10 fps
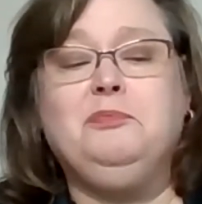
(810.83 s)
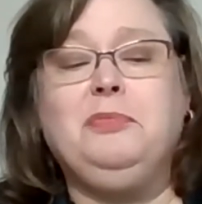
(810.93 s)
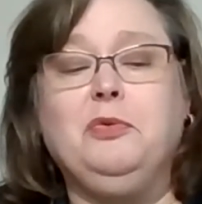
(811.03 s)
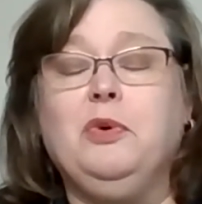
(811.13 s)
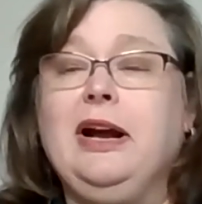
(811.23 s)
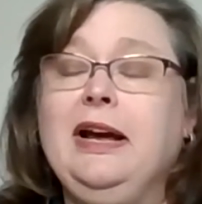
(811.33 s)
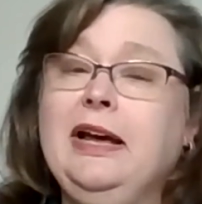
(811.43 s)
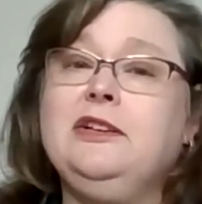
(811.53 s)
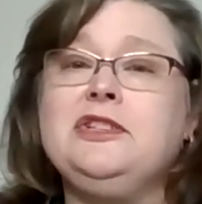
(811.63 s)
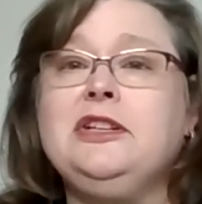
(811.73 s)
But what I
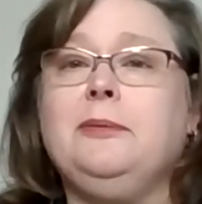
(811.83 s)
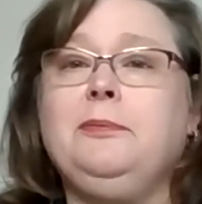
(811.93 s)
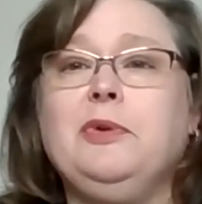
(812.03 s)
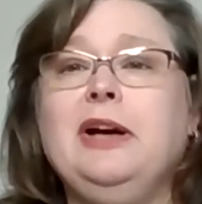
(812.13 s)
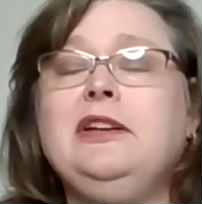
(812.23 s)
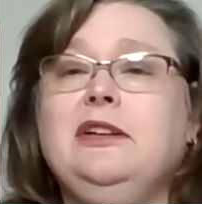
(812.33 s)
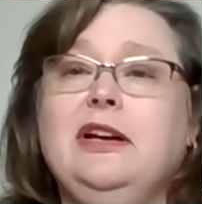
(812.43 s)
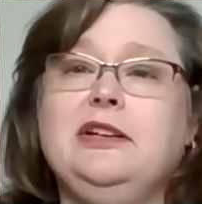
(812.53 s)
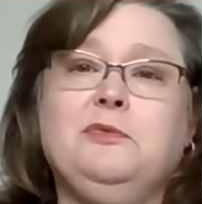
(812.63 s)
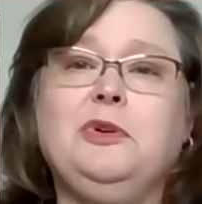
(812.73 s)
had to stop and recognize,